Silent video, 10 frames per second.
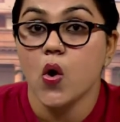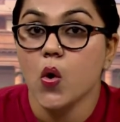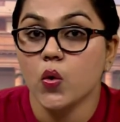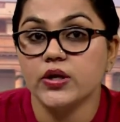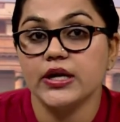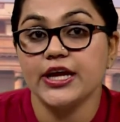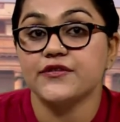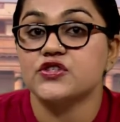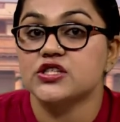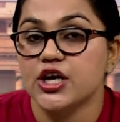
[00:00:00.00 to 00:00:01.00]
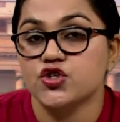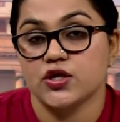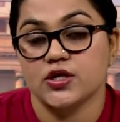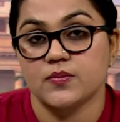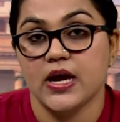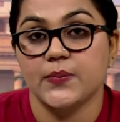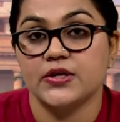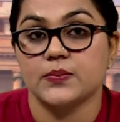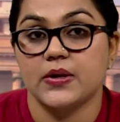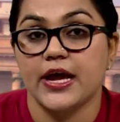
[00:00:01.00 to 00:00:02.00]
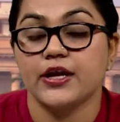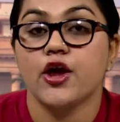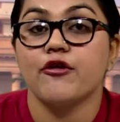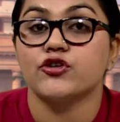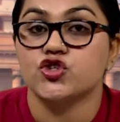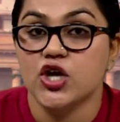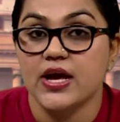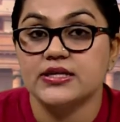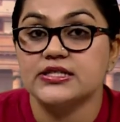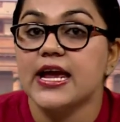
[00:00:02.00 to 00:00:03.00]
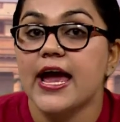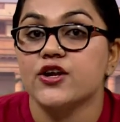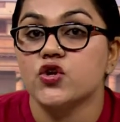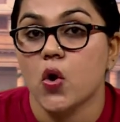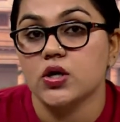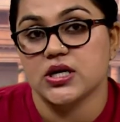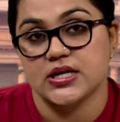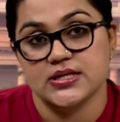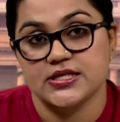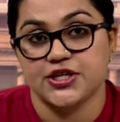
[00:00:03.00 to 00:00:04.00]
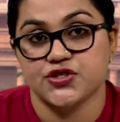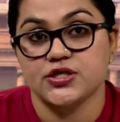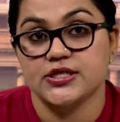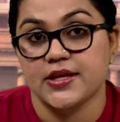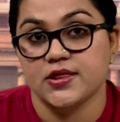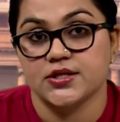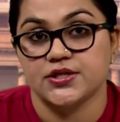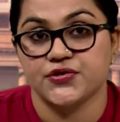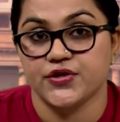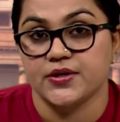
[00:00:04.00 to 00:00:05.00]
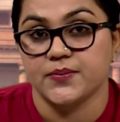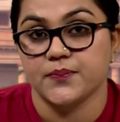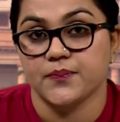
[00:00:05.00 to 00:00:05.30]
Only if such income had been applied for charity and not under Section 1033.